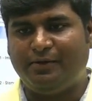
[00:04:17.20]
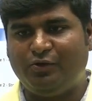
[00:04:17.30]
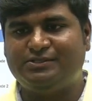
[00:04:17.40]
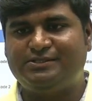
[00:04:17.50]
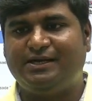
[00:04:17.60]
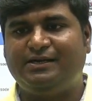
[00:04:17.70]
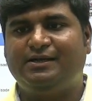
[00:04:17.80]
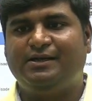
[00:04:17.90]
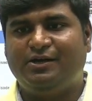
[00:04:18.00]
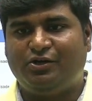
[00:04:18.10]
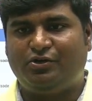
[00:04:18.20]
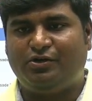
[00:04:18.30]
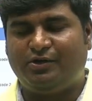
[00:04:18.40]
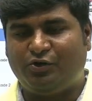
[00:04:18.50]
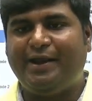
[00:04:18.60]
use that
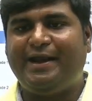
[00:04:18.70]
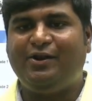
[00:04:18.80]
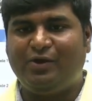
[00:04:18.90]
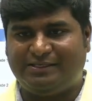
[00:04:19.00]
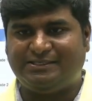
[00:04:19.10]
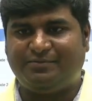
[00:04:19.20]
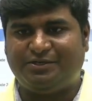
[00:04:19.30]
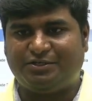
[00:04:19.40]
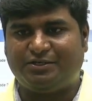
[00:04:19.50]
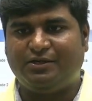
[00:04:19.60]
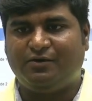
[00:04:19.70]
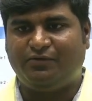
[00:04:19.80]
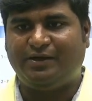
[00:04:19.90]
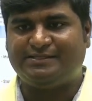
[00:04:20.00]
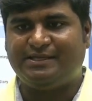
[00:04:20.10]
to aid your examination.
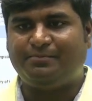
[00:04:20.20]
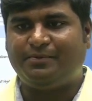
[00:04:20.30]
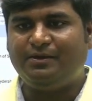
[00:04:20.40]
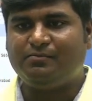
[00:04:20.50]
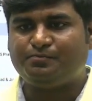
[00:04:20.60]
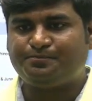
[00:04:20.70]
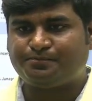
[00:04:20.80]
For example,